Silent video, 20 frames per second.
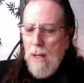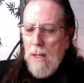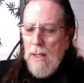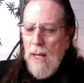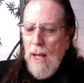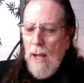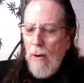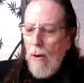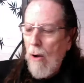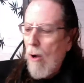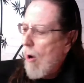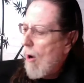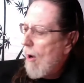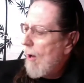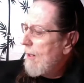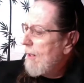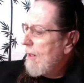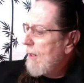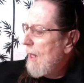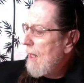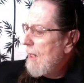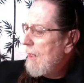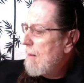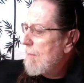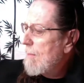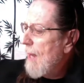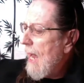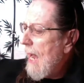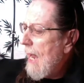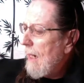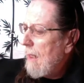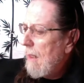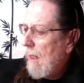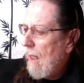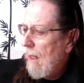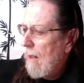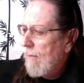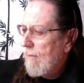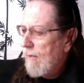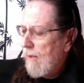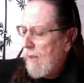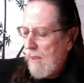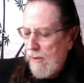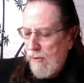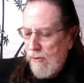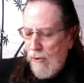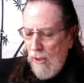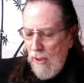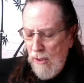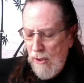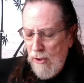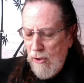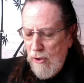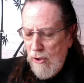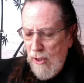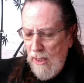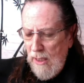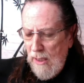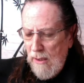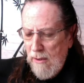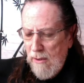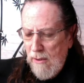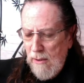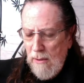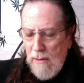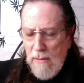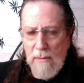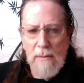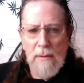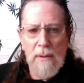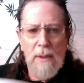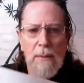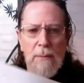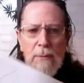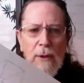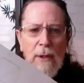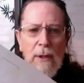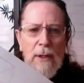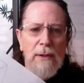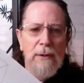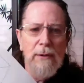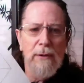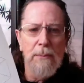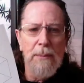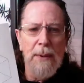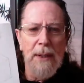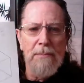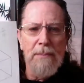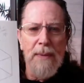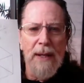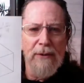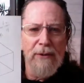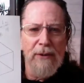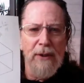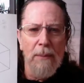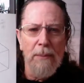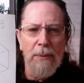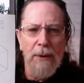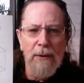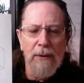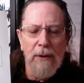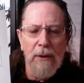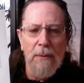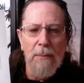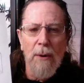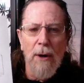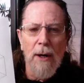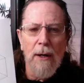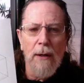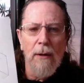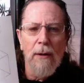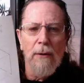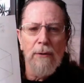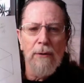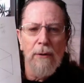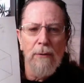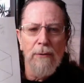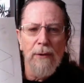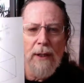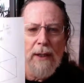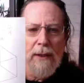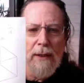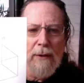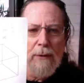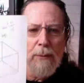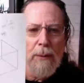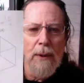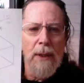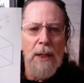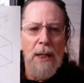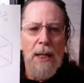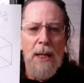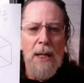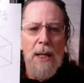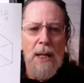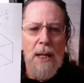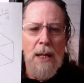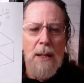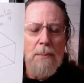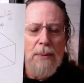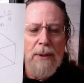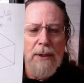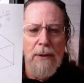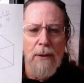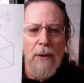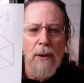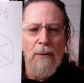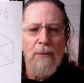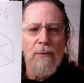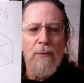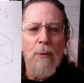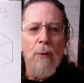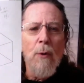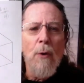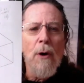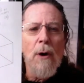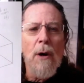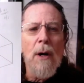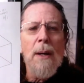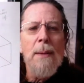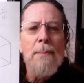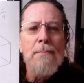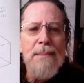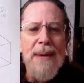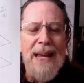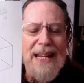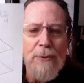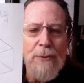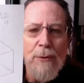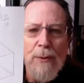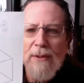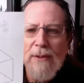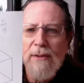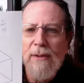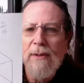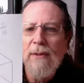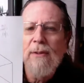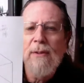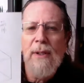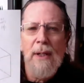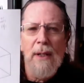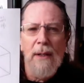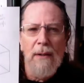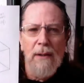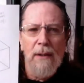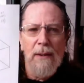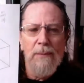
Now, on the back of these sheets, I'm sorry, this is a bit messed up because of the marker, so forget this one. But there are 4 matrices here.